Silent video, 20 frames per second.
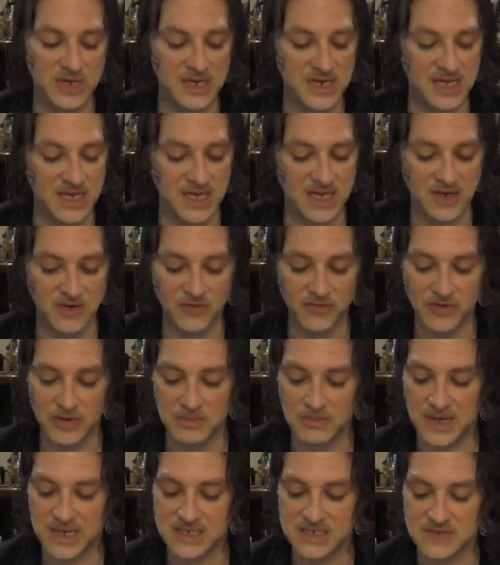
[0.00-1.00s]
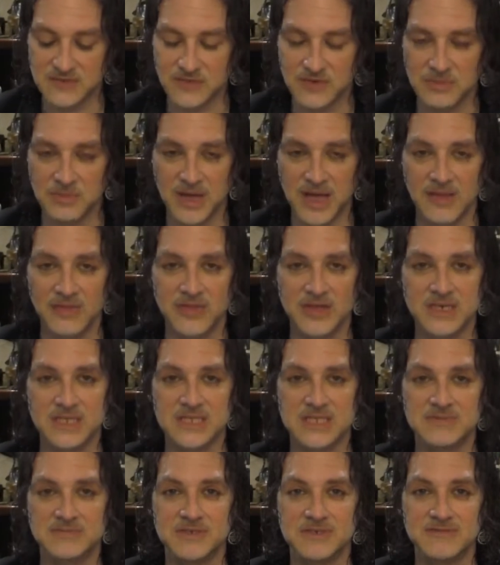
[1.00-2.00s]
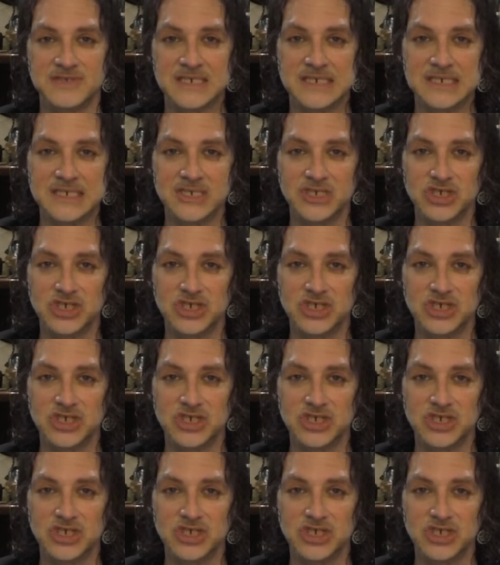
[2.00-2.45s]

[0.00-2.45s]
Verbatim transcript: need from my different pantheons of divinity,